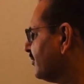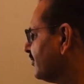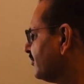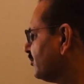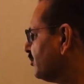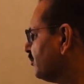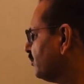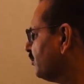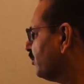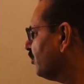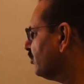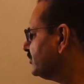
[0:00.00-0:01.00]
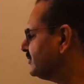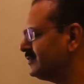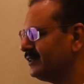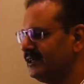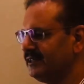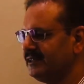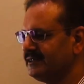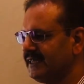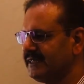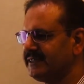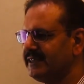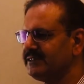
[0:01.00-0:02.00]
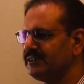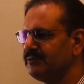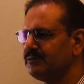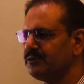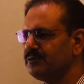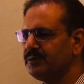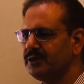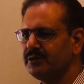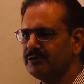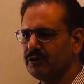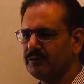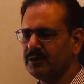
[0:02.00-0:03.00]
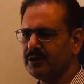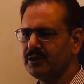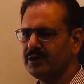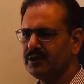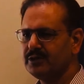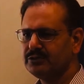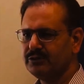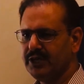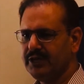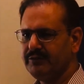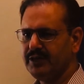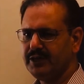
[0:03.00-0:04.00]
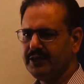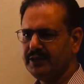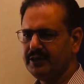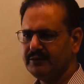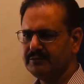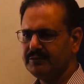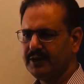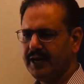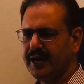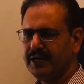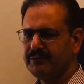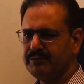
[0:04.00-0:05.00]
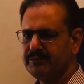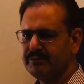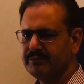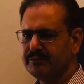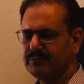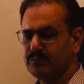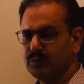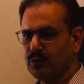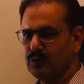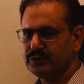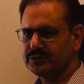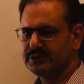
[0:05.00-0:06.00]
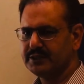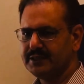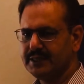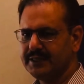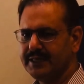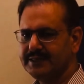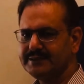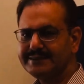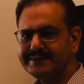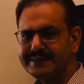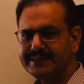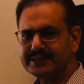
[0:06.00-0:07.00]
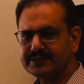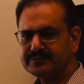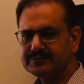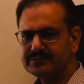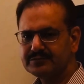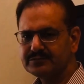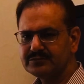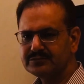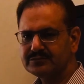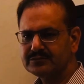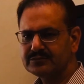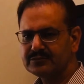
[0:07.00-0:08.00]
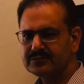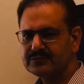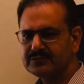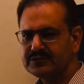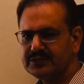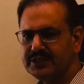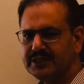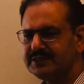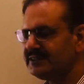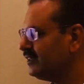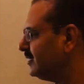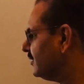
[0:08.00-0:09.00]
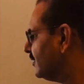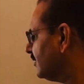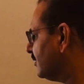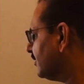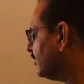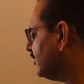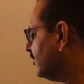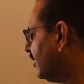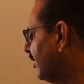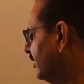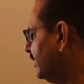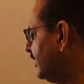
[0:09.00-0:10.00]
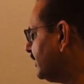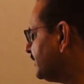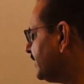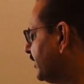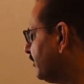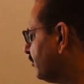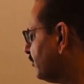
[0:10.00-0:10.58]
So bones in this X-ray seems to be normal. So airway and bones. Then C. C is cardiac shadow.